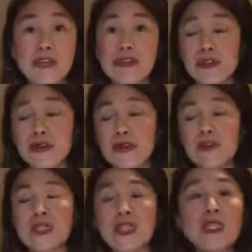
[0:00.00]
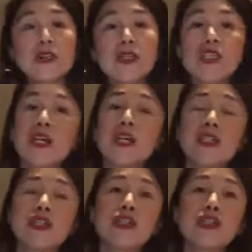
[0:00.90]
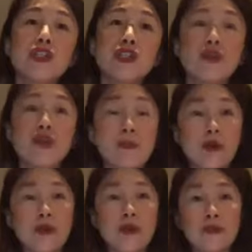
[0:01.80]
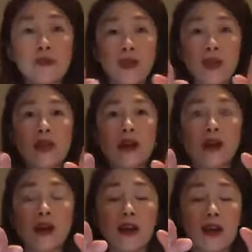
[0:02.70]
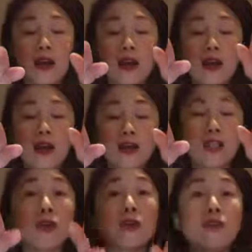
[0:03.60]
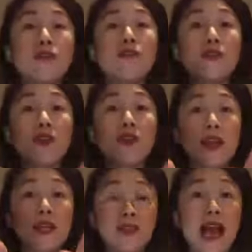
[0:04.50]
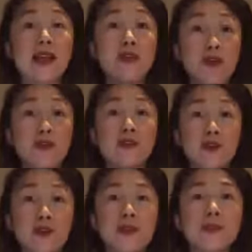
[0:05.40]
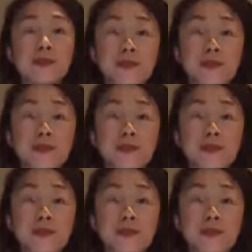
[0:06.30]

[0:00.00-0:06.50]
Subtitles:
So if you're sitting on the chair, just ensuring that both your feet are, the soles of your feet are flat on the floor.